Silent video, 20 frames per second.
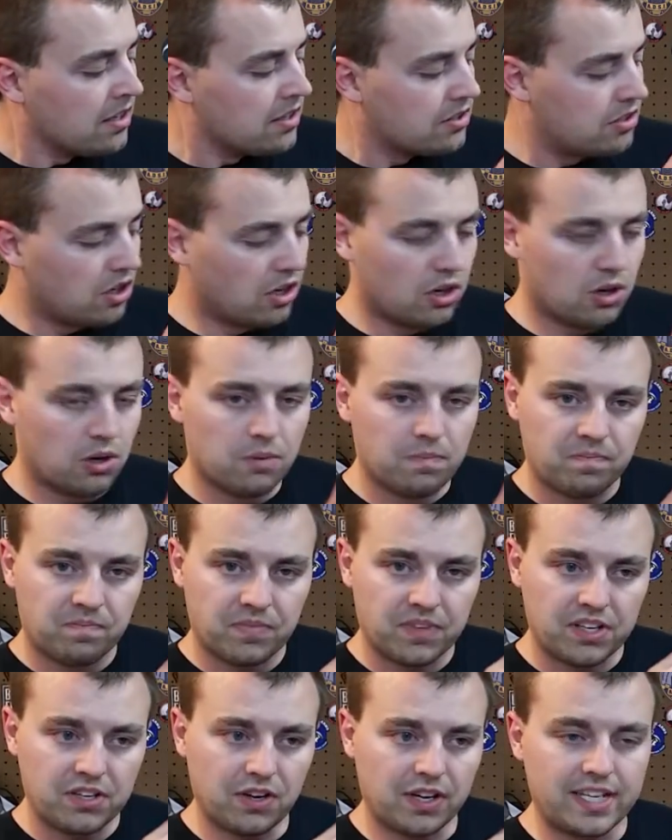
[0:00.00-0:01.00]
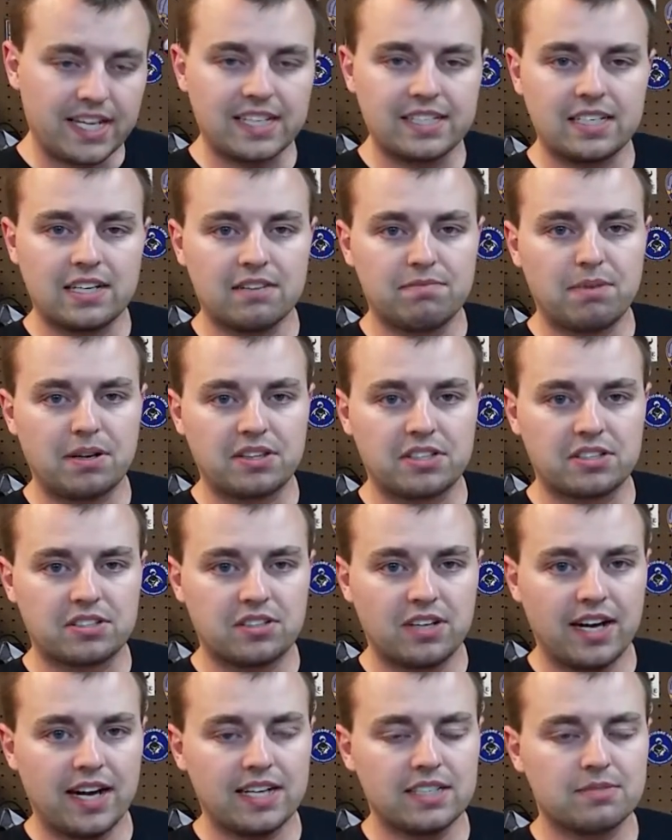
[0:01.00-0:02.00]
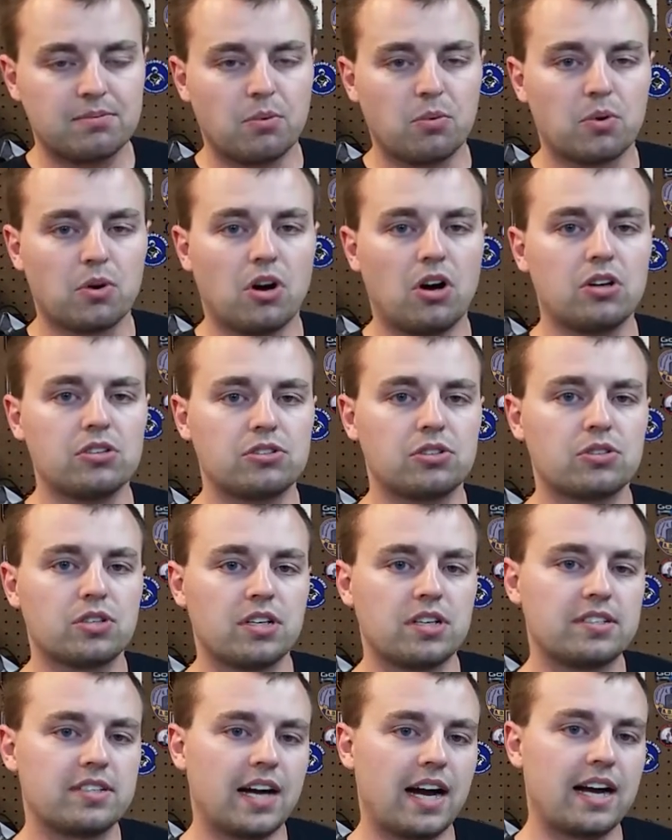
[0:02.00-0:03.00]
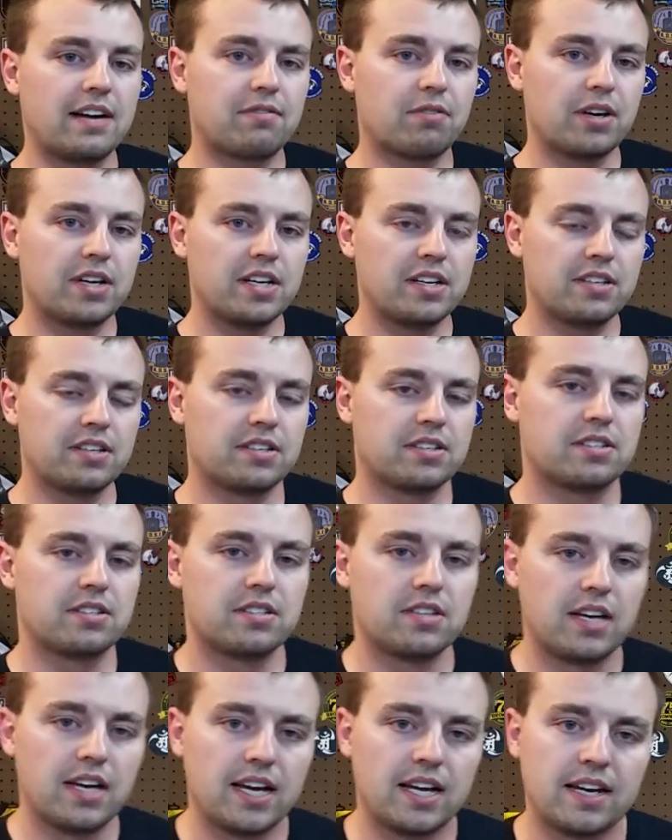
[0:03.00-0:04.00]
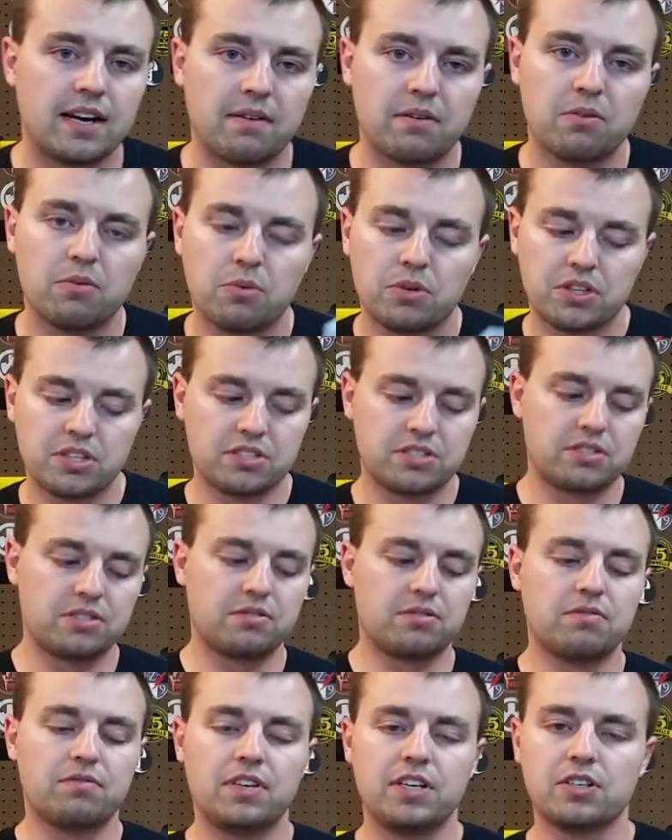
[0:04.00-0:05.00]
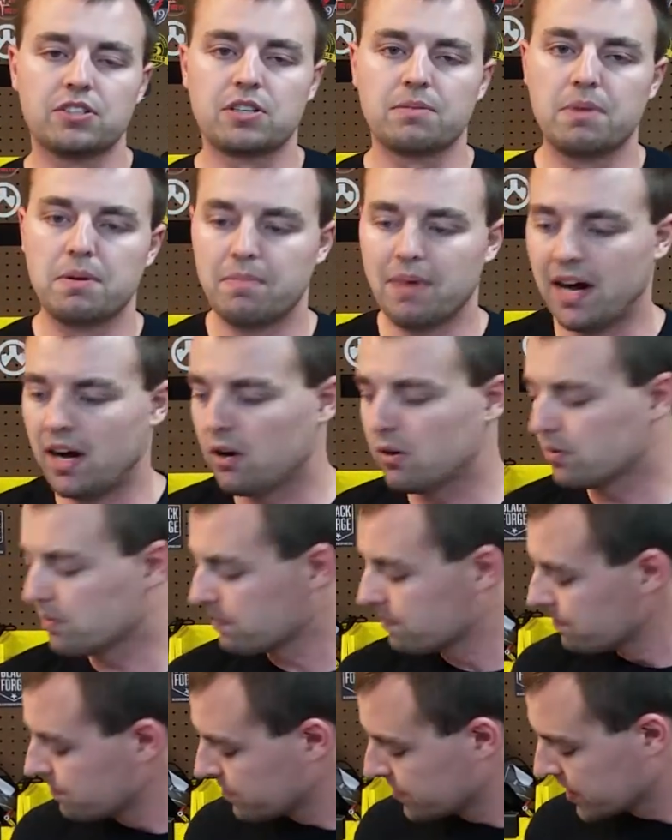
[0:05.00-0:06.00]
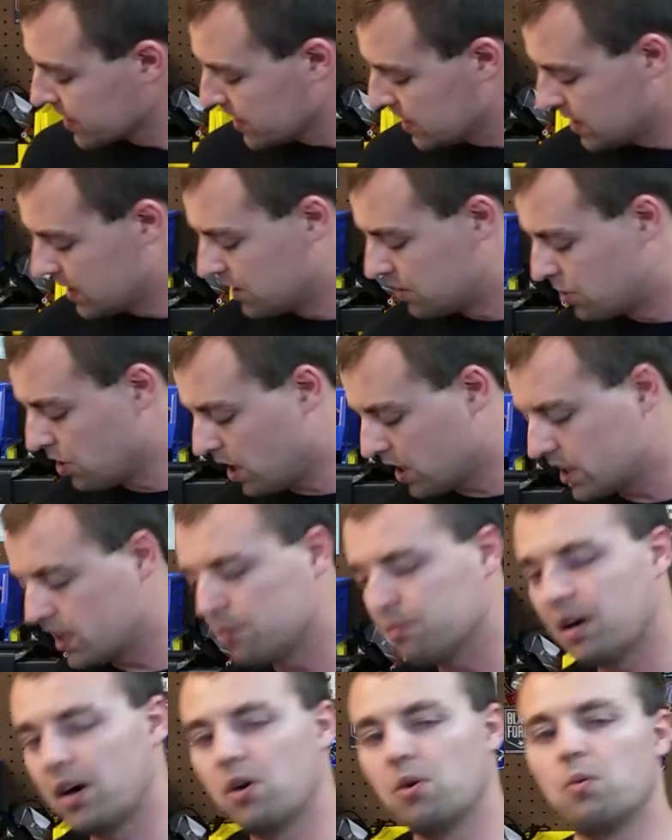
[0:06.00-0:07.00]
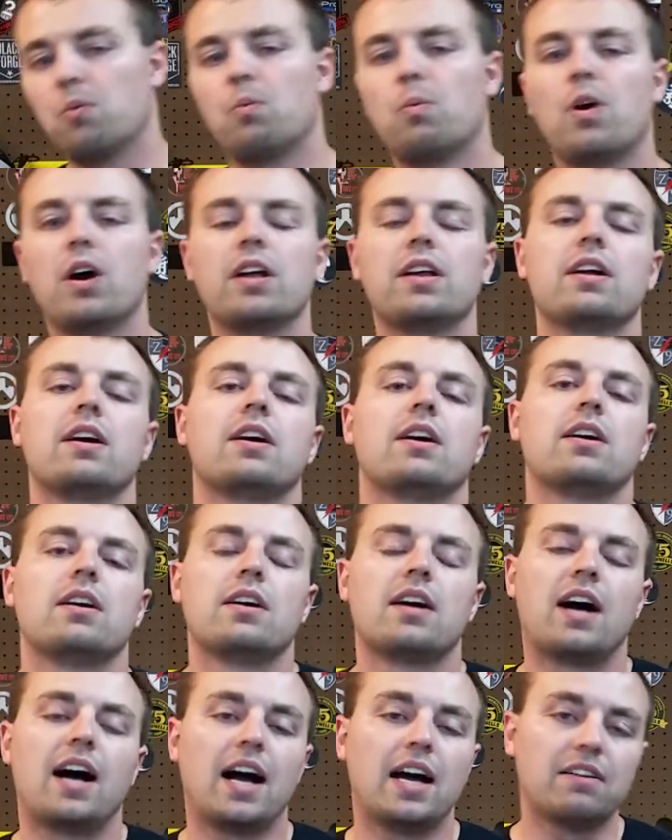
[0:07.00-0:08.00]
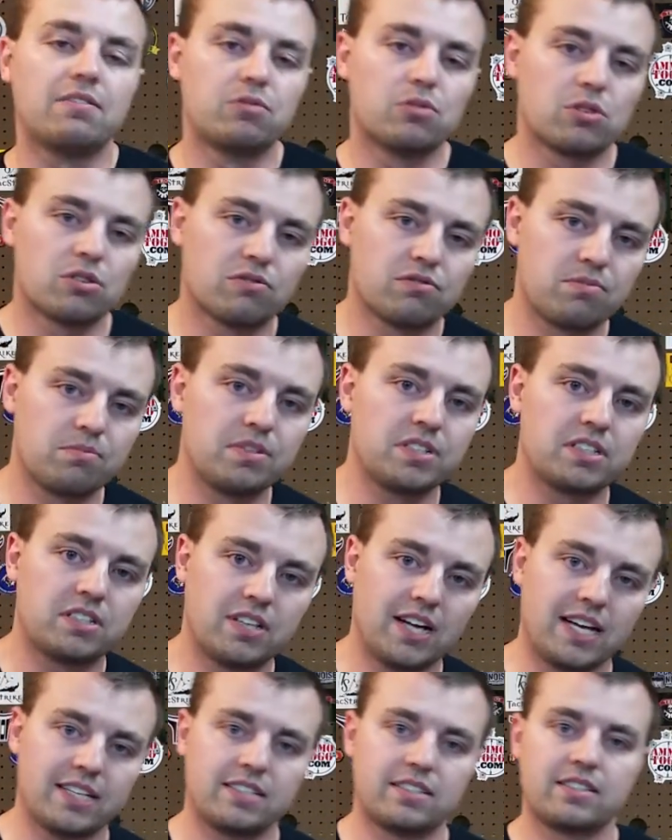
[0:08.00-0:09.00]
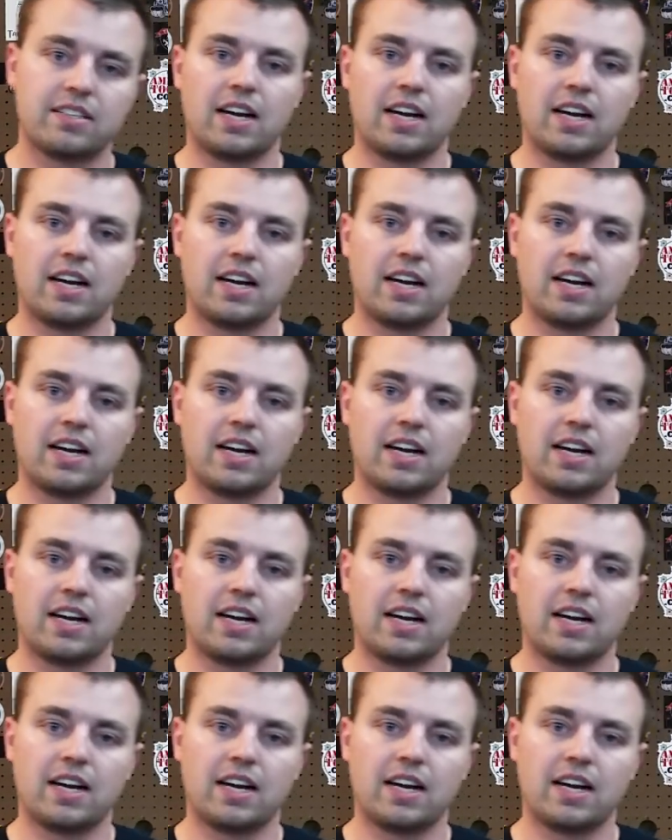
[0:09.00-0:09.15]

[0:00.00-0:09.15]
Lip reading: So, I can't say enough about this class, but we're also going to dive right into this. And what this video is going to be about is talking about what I've learned from these classes